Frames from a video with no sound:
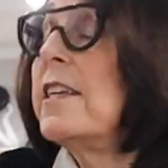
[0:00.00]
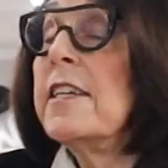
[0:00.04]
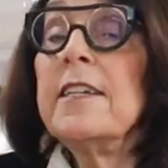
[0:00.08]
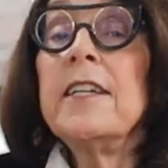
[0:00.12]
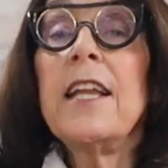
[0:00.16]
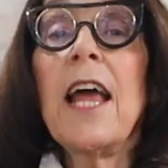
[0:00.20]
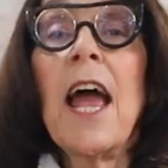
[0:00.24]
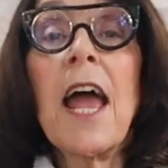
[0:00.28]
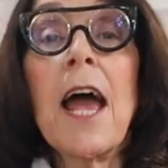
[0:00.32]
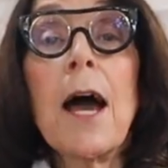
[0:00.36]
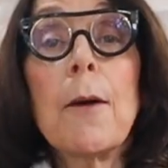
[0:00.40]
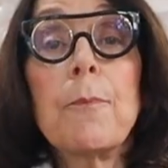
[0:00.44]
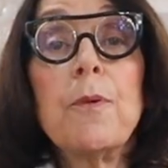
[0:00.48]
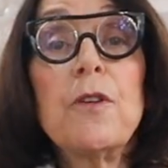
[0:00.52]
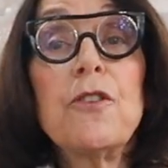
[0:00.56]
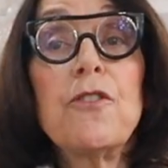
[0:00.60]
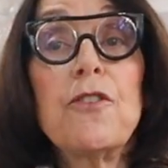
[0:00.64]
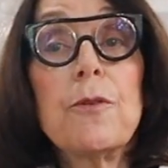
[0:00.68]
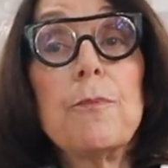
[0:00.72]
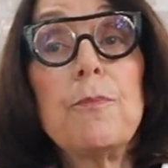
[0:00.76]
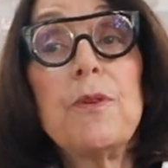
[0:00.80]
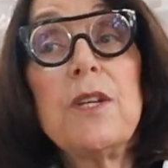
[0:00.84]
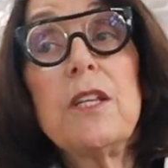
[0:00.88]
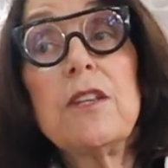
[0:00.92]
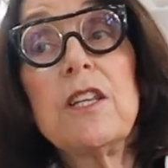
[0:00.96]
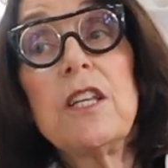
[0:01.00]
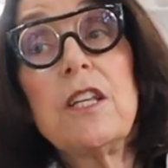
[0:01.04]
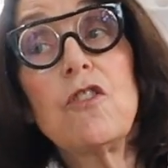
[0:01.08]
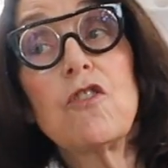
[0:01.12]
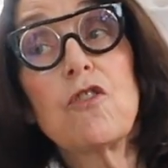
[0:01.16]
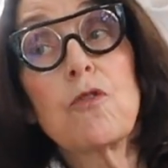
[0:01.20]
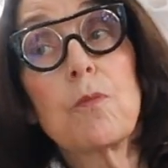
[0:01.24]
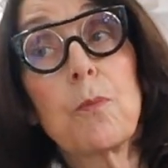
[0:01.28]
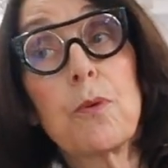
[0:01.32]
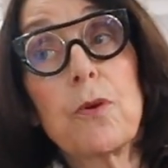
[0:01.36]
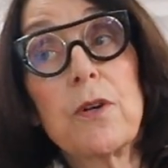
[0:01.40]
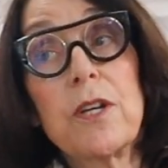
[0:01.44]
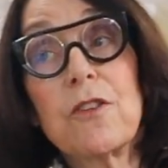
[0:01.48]
Didn't happen to be
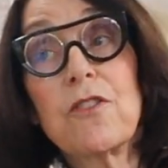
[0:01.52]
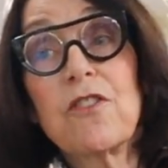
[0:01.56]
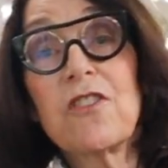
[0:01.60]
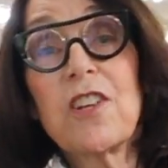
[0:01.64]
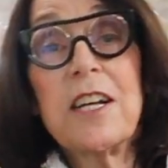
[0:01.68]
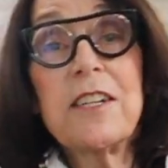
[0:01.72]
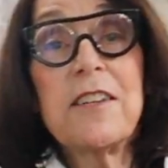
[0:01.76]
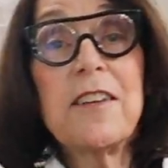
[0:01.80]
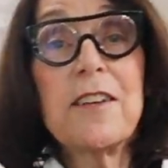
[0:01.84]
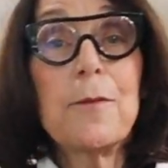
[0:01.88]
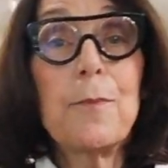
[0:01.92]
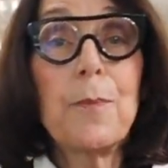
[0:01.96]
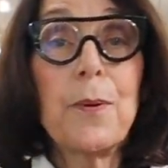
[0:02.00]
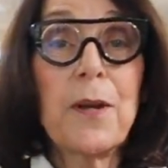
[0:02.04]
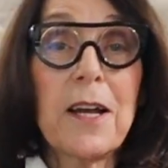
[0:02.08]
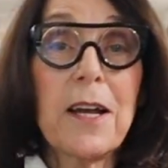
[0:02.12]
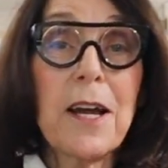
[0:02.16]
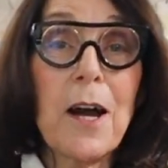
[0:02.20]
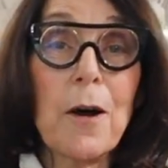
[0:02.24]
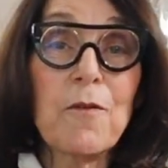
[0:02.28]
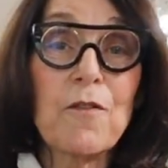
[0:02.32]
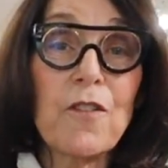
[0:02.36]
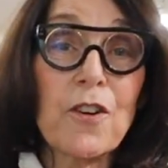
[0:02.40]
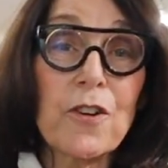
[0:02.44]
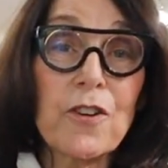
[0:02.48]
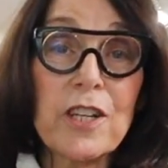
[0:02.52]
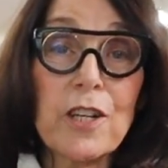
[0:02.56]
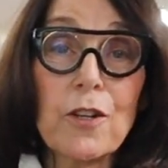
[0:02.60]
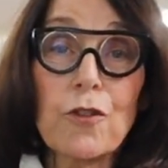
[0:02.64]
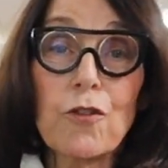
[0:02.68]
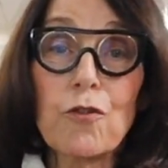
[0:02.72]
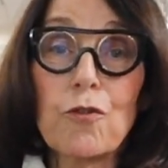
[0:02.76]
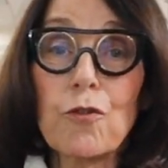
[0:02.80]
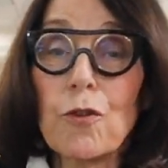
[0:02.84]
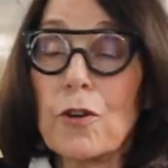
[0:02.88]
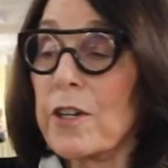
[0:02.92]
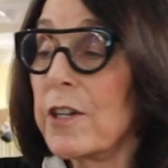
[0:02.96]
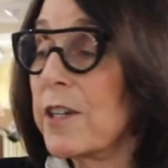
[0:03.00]
these prints. I did pick out very
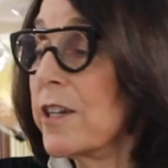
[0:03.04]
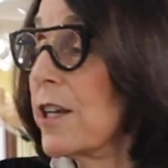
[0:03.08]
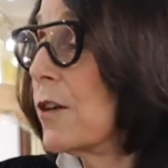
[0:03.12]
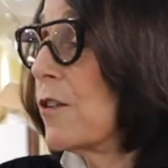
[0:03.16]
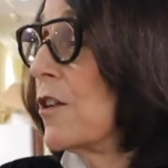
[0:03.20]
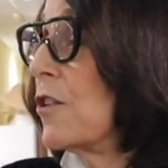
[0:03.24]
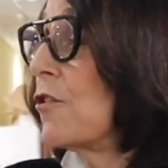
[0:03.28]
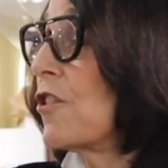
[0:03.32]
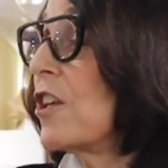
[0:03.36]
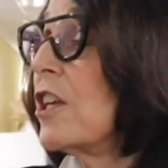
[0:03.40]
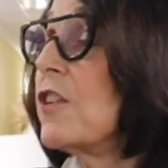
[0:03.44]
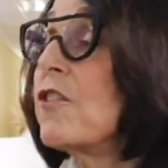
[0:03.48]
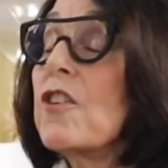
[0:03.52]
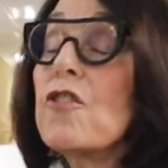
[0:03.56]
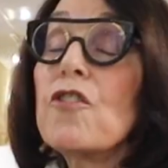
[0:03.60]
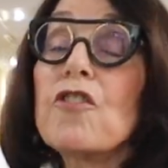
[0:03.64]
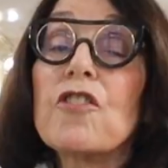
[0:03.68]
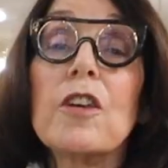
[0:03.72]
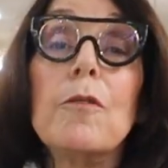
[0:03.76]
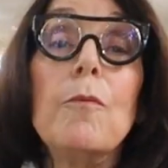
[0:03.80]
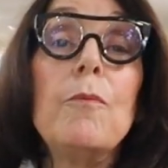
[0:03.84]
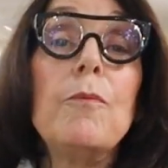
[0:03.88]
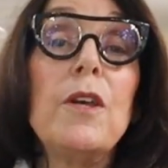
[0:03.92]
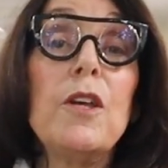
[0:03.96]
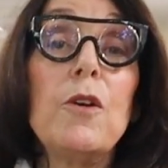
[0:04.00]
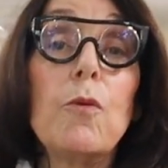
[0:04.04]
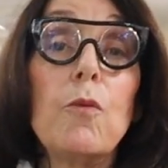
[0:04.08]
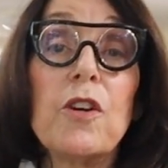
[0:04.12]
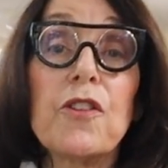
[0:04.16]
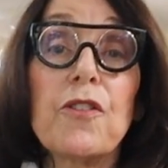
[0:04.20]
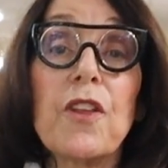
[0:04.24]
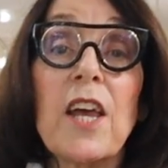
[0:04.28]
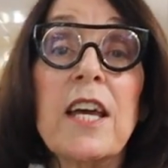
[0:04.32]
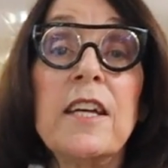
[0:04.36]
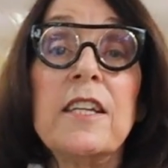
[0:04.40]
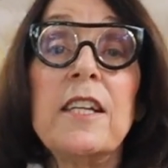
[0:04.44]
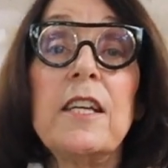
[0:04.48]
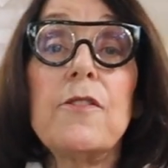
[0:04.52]
extraordinaries. This can be with
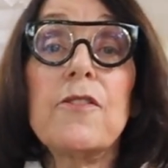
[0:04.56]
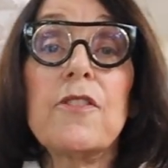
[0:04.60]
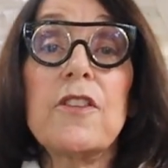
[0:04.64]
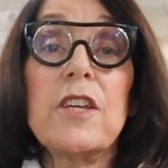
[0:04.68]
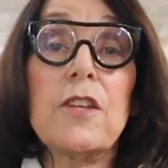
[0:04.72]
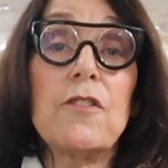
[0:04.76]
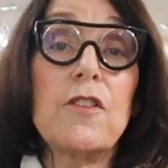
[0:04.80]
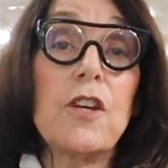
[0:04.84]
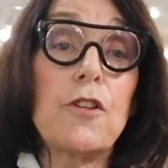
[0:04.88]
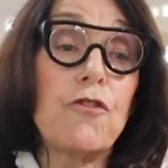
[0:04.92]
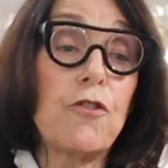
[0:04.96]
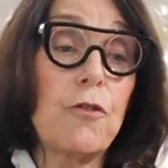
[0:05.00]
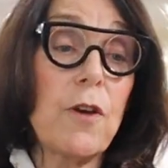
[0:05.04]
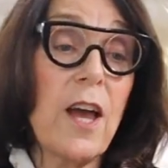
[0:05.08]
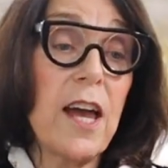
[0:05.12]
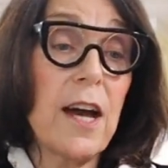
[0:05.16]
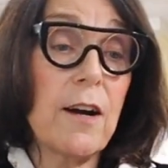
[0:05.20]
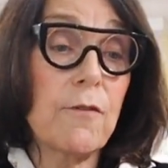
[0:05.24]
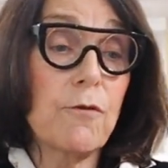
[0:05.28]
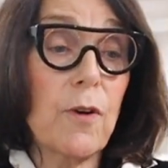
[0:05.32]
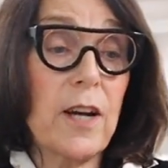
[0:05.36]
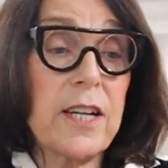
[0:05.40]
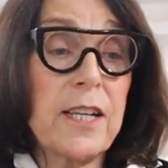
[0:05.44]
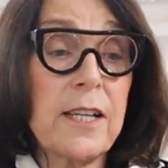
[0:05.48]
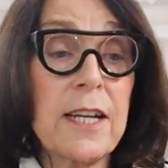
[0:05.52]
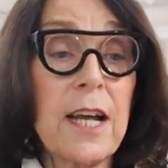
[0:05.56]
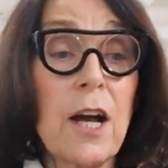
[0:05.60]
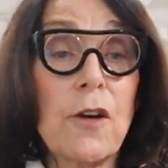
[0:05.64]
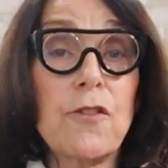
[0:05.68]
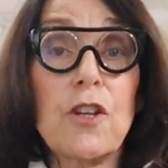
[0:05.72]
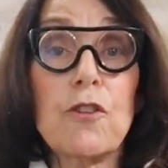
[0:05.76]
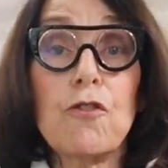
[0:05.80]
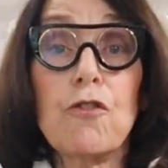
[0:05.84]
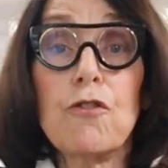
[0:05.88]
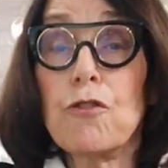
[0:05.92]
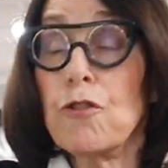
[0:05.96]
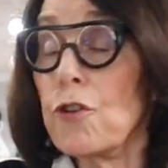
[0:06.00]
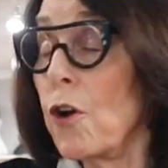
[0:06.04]
anything that you have right now
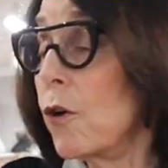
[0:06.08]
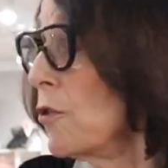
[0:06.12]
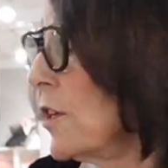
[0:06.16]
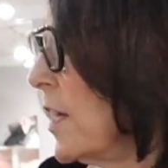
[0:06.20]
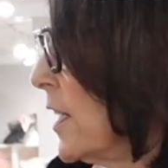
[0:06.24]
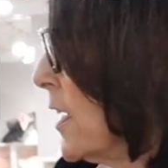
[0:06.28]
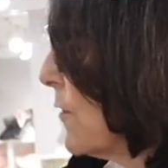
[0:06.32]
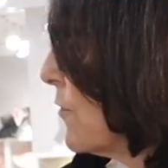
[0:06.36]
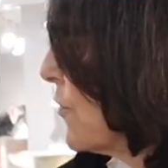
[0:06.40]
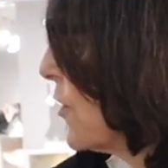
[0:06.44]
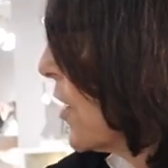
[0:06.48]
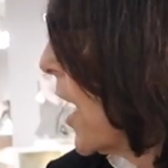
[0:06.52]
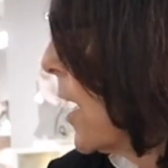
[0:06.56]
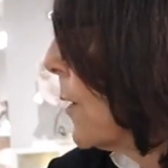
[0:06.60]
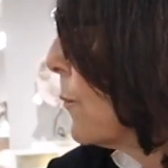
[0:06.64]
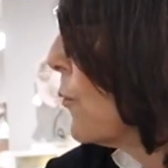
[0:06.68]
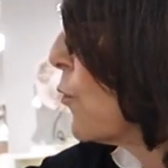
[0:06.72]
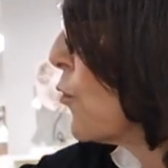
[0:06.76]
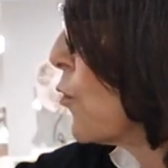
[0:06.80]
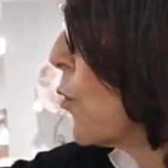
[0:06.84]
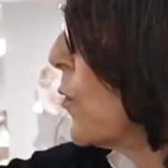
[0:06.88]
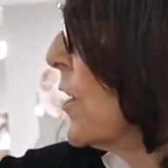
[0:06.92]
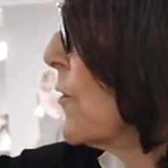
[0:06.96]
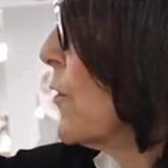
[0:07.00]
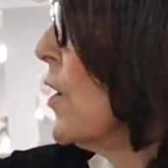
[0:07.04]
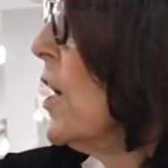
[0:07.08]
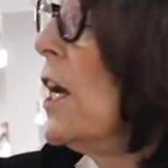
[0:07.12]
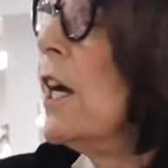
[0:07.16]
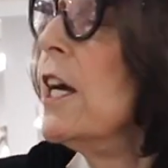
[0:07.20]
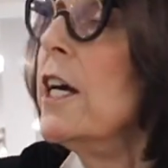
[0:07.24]
that you don't have tops with.